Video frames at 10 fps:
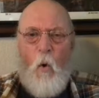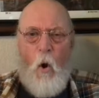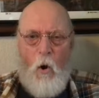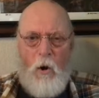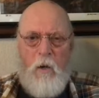
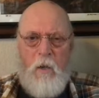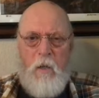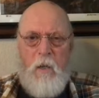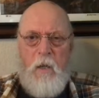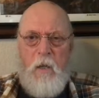wrong,
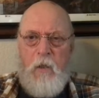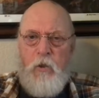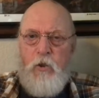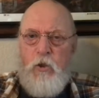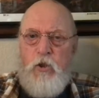
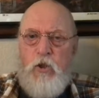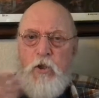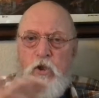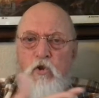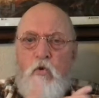
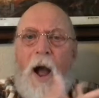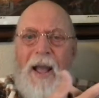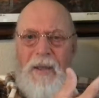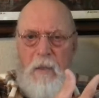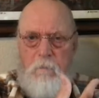just try
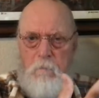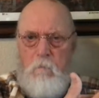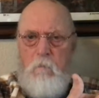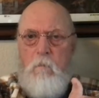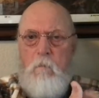it.
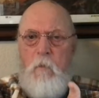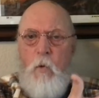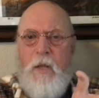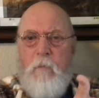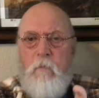Go
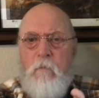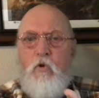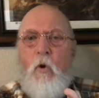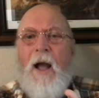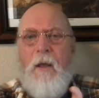ahead,
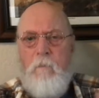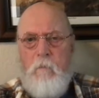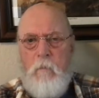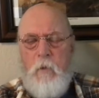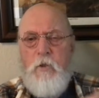try it.
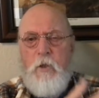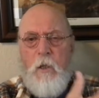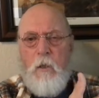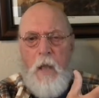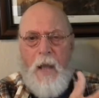Just
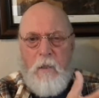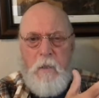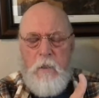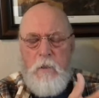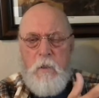collect
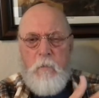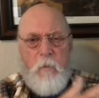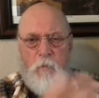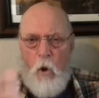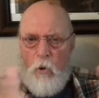these
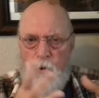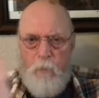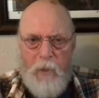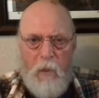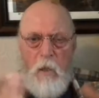symptoms. All you
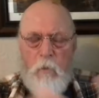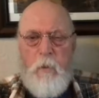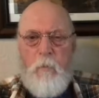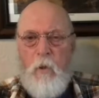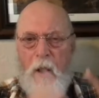mental health
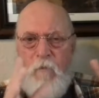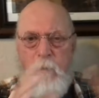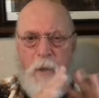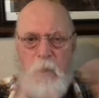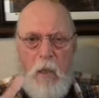people, every
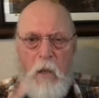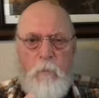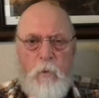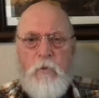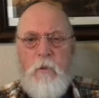mental health
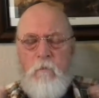person